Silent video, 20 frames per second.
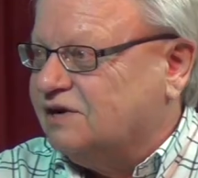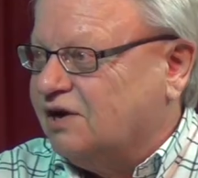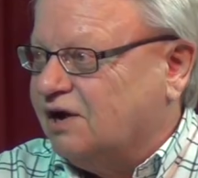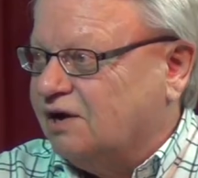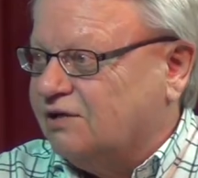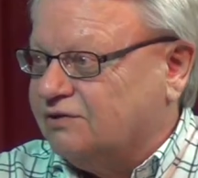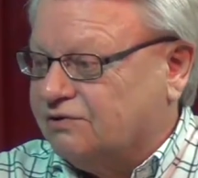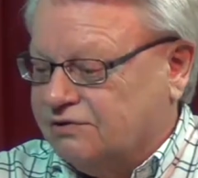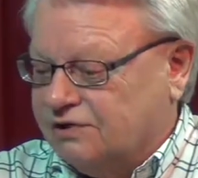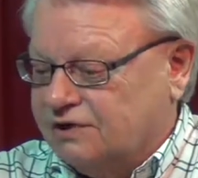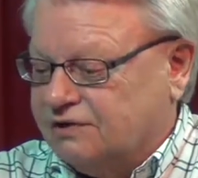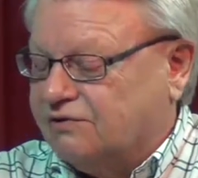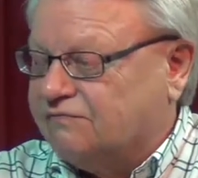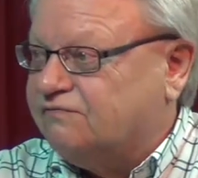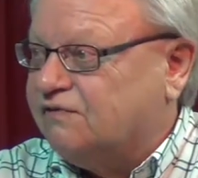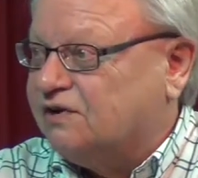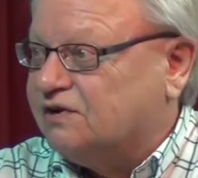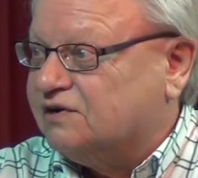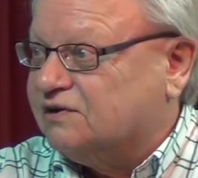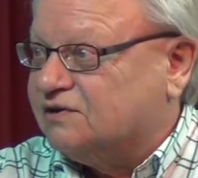other than the
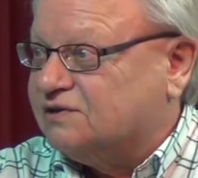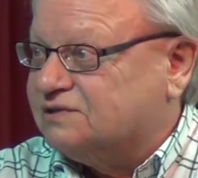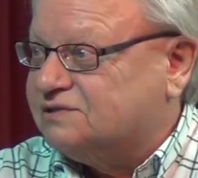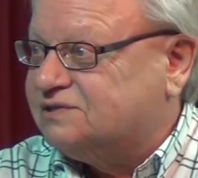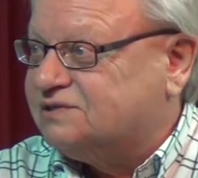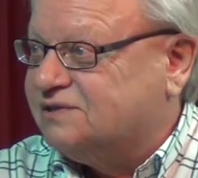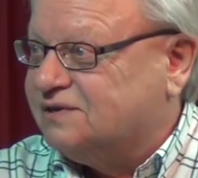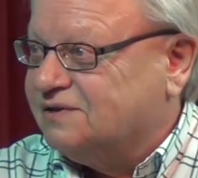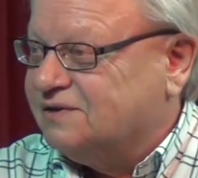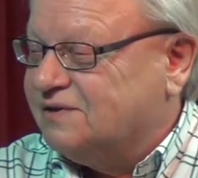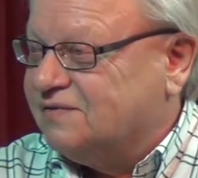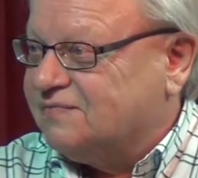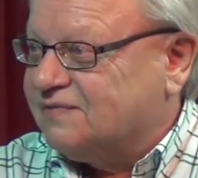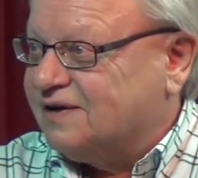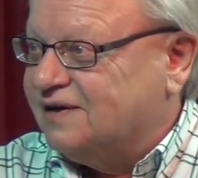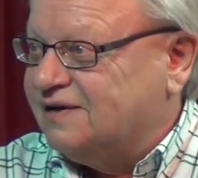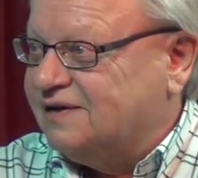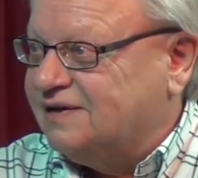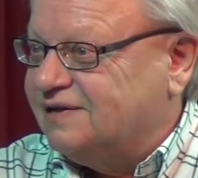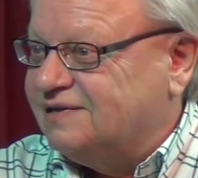fingers
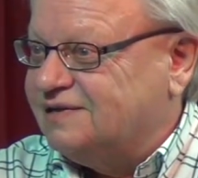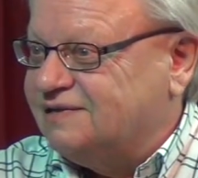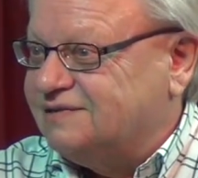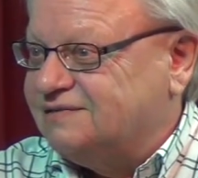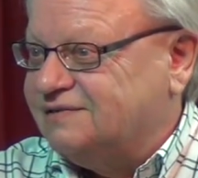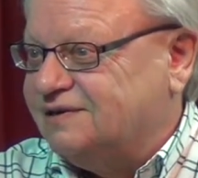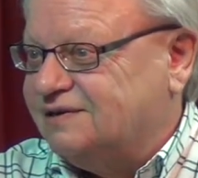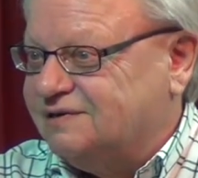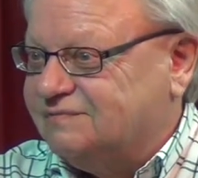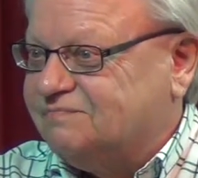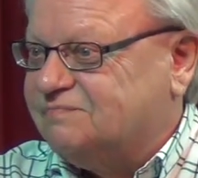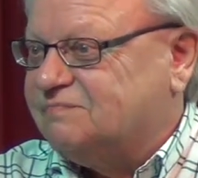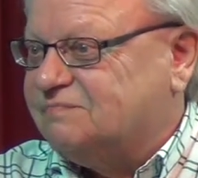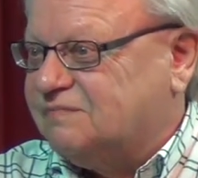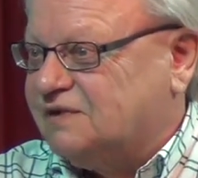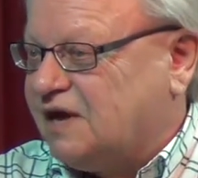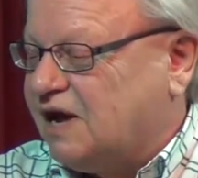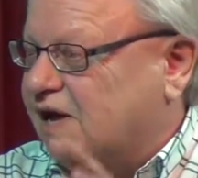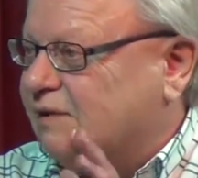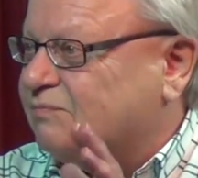and
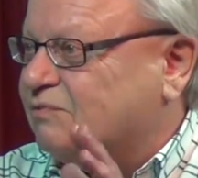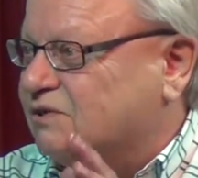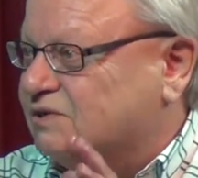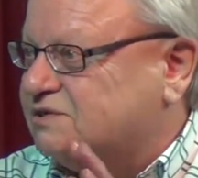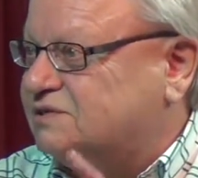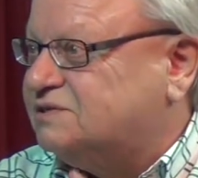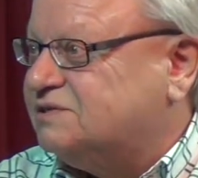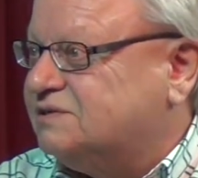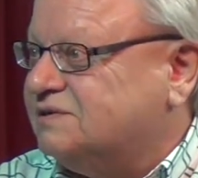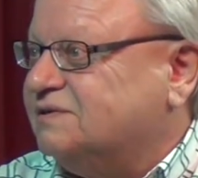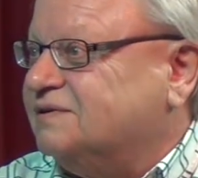cameras